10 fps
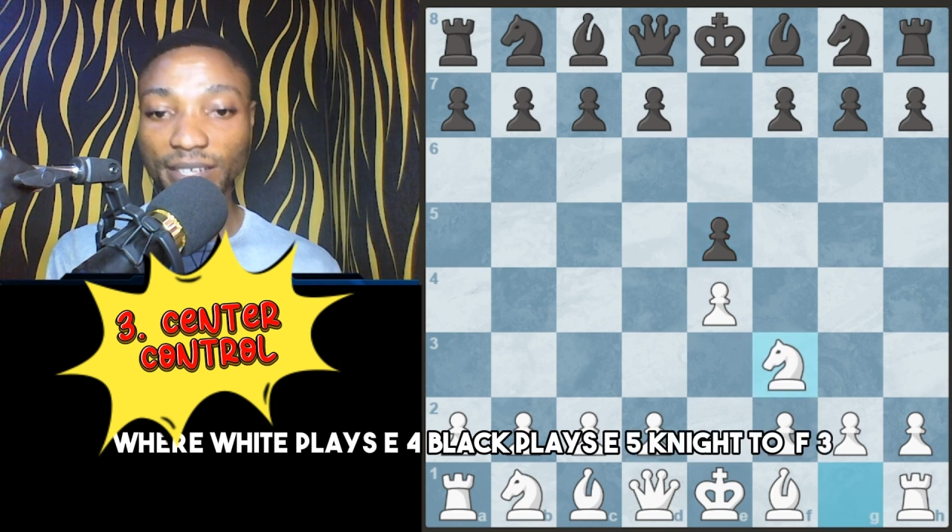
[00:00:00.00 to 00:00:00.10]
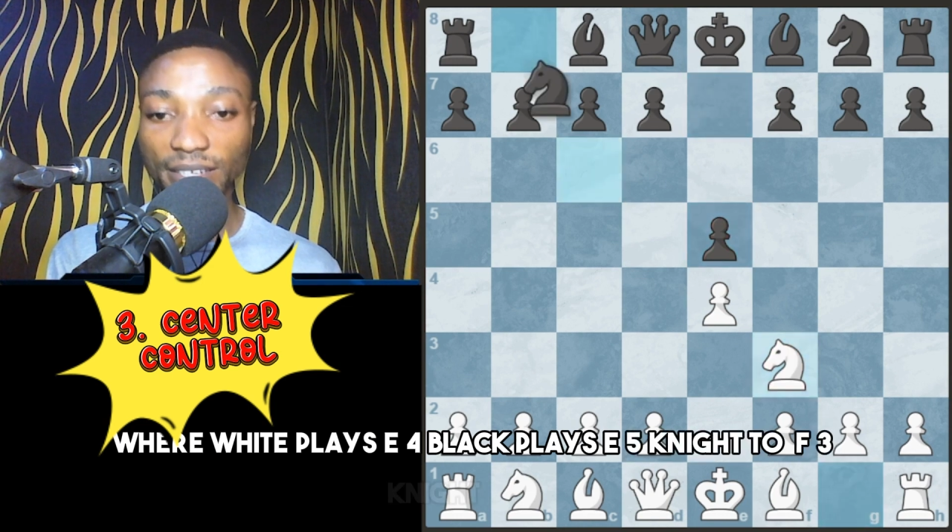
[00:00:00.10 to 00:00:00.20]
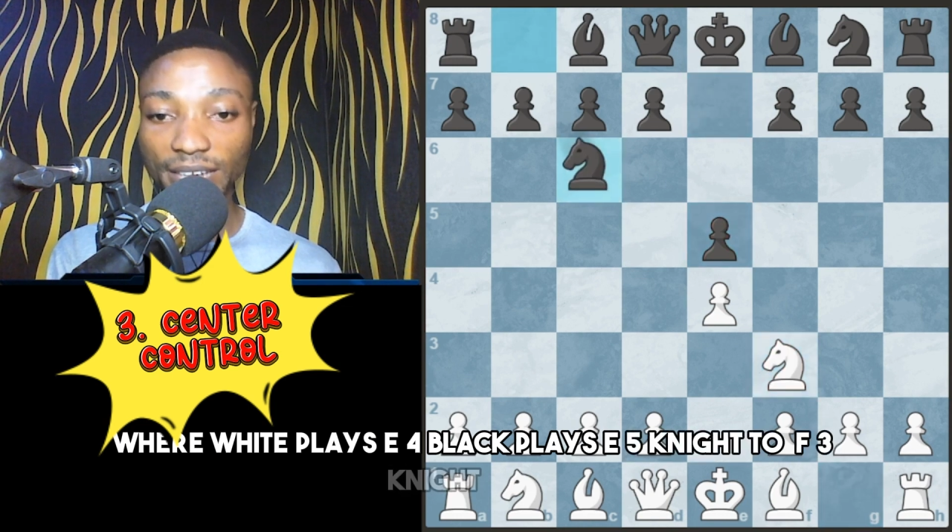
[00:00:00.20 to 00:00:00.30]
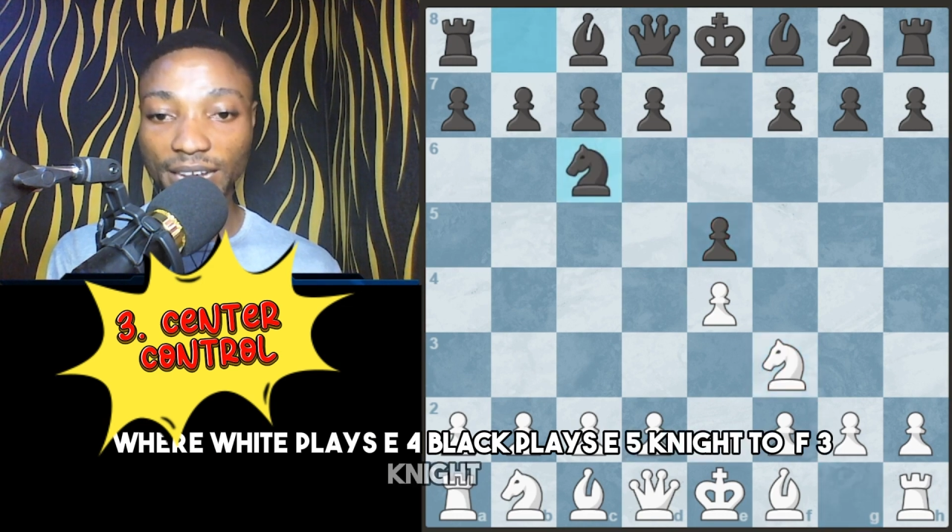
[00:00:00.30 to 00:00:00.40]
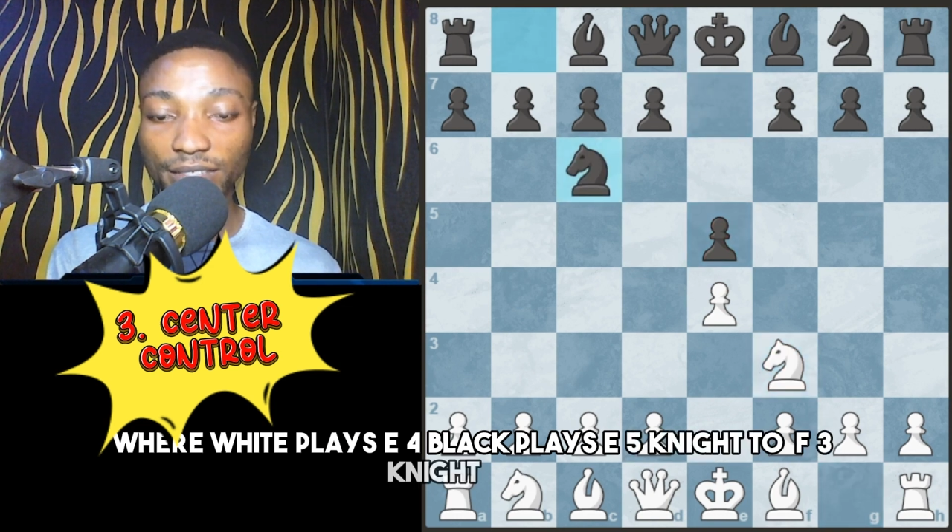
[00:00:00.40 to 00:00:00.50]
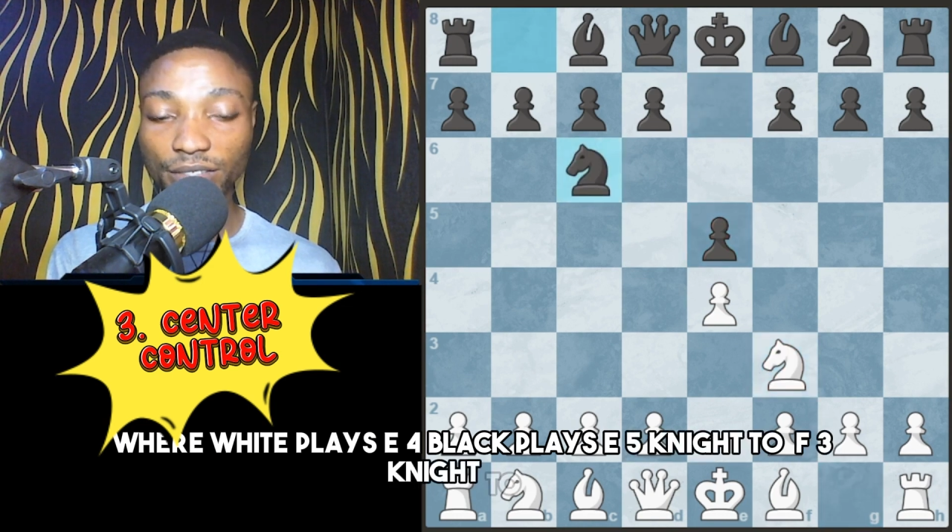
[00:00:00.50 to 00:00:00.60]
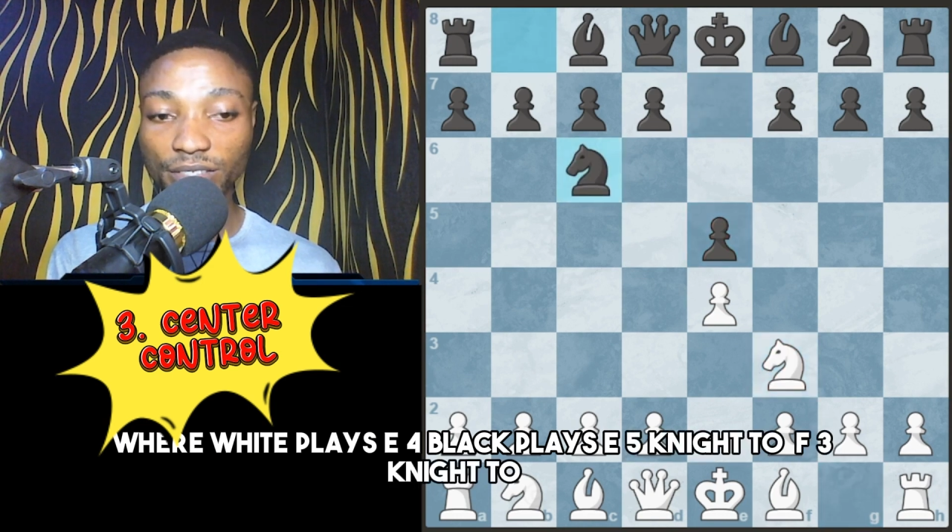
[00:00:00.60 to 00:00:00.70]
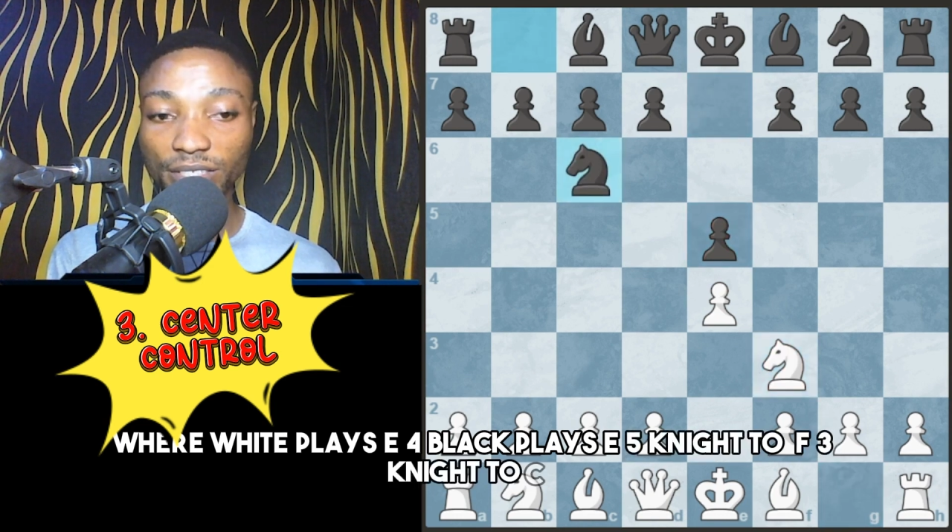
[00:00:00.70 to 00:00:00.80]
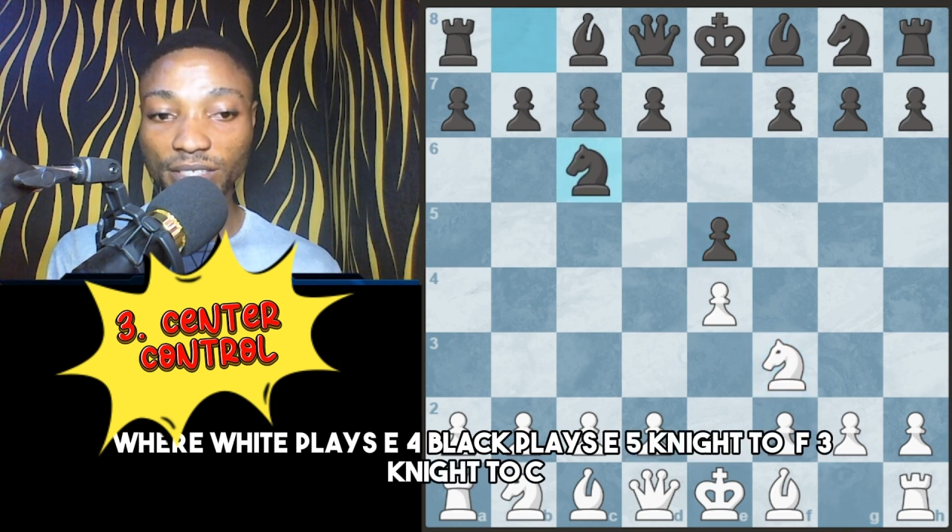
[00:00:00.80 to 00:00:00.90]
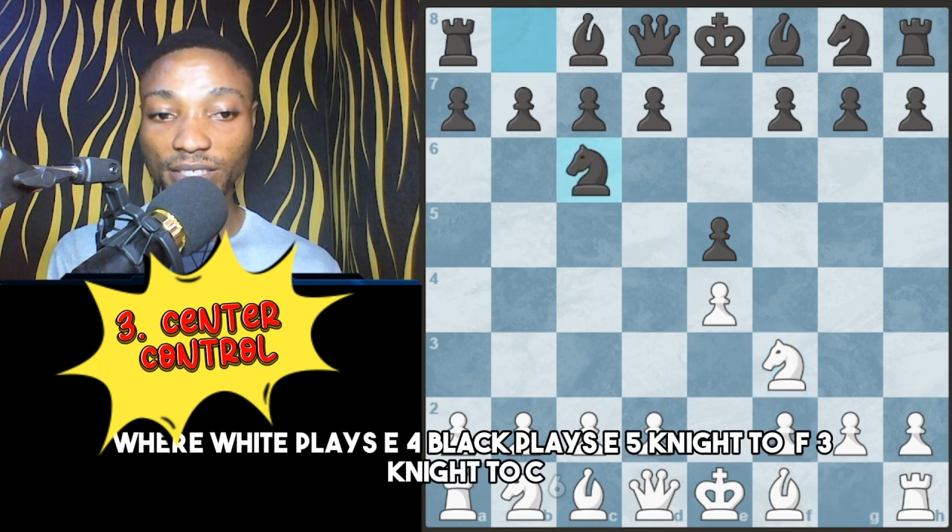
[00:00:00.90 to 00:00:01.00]
knight to
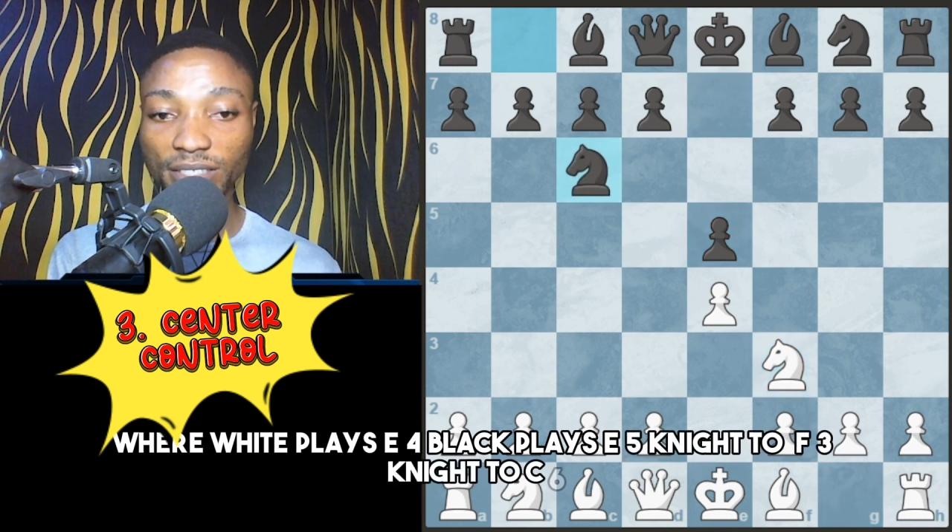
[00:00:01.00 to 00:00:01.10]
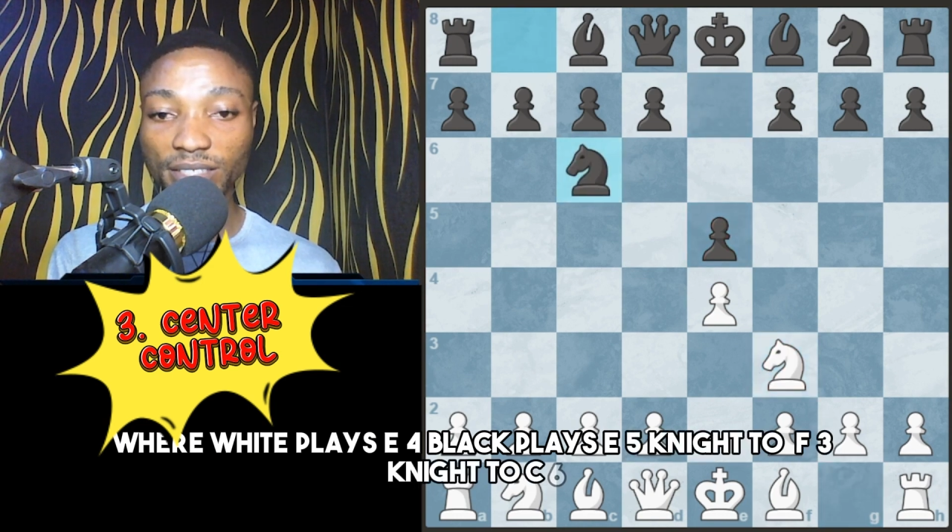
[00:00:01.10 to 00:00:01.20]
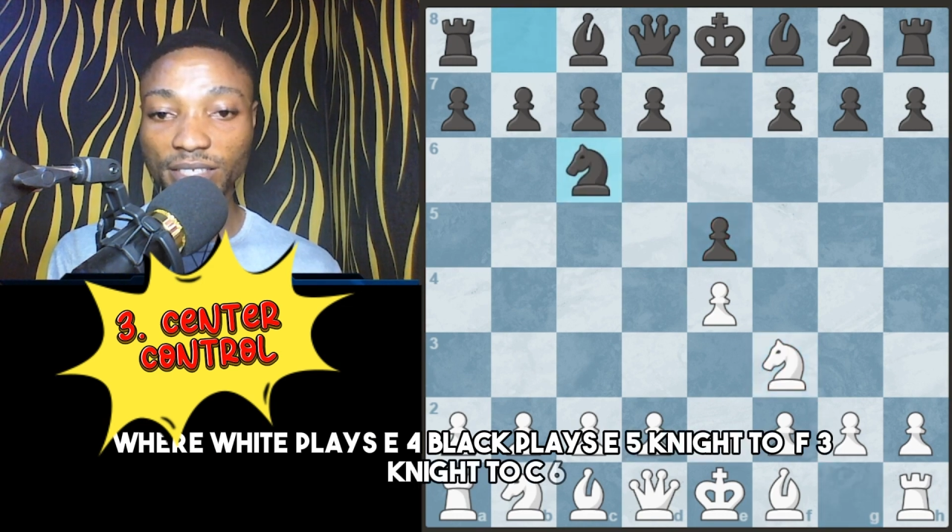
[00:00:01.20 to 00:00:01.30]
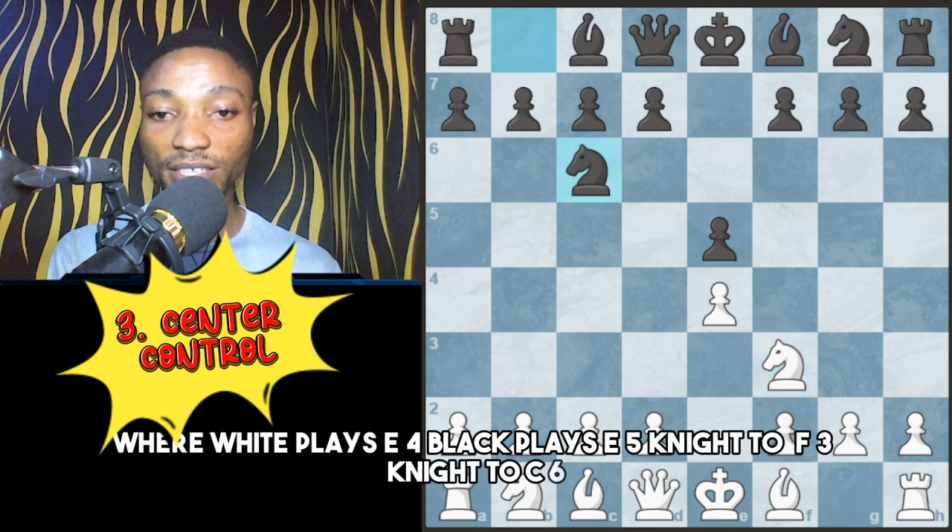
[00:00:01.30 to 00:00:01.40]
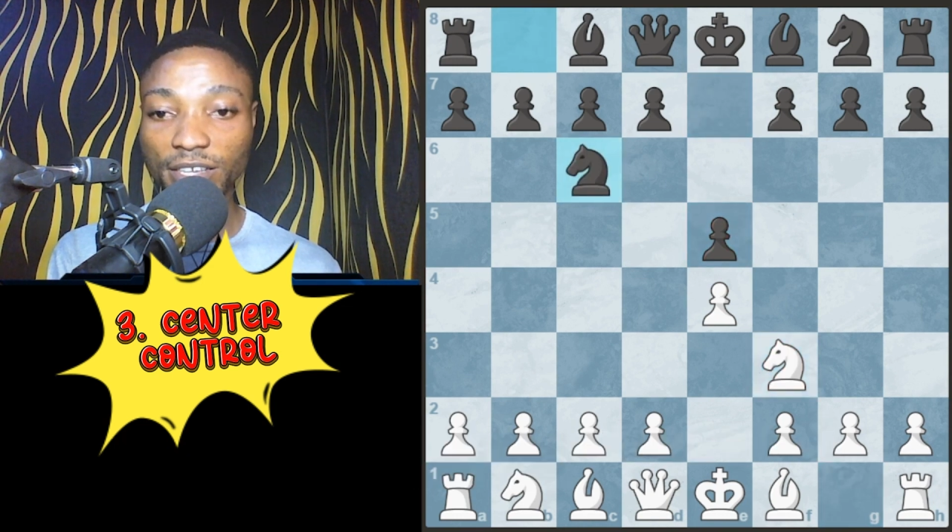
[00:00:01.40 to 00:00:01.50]
c6,